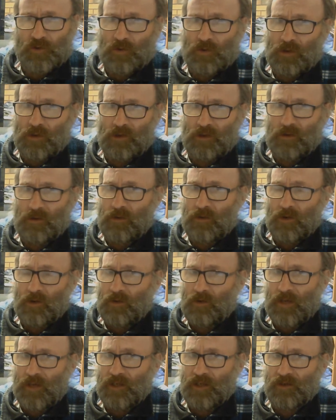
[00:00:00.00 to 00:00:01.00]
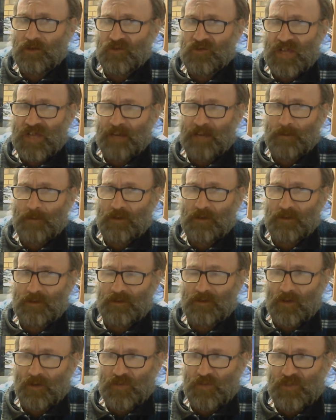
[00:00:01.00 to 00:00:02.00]
not sure who they use now,
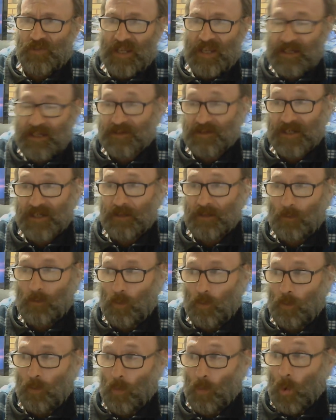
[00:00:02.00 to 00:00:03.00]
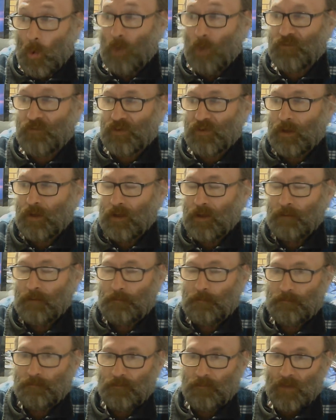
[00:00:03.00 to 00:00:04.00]
but I think it's either
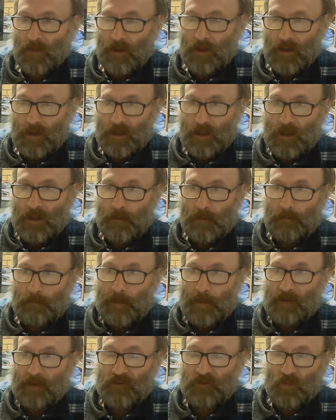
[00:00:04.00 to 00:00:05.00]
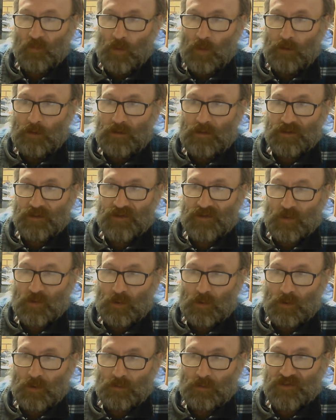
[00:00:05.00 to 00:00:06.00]
Wharfdale... Bowers and Wilkins
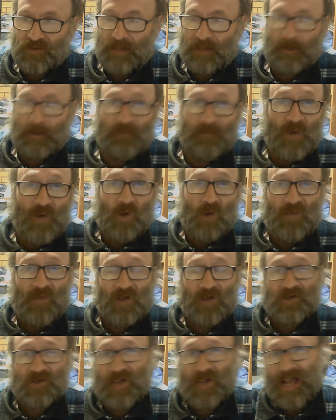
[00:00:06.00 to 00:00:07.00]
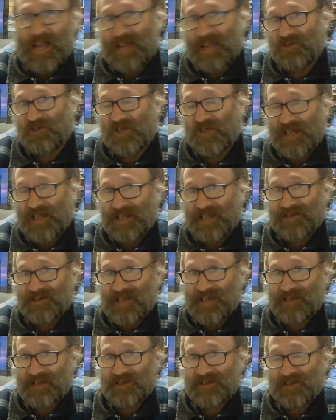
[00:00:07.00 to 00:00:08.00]
or something. Volvo's got a H&K
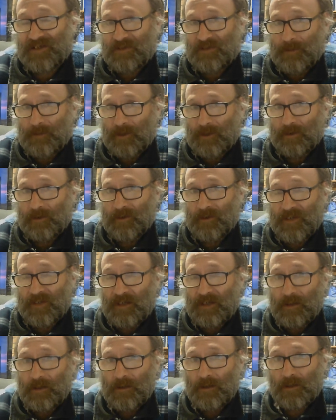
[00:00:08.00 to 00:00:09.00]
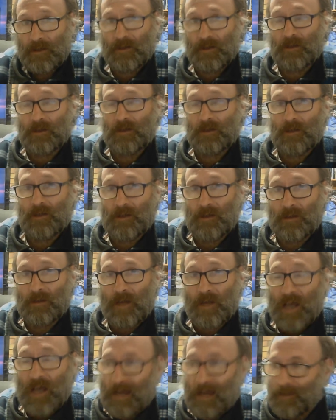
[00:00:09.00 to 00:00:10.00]
sound system in it, I think.
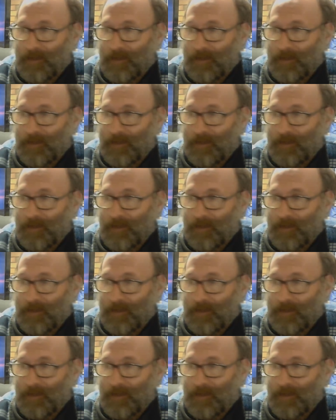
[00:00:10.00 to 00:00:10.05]
You know,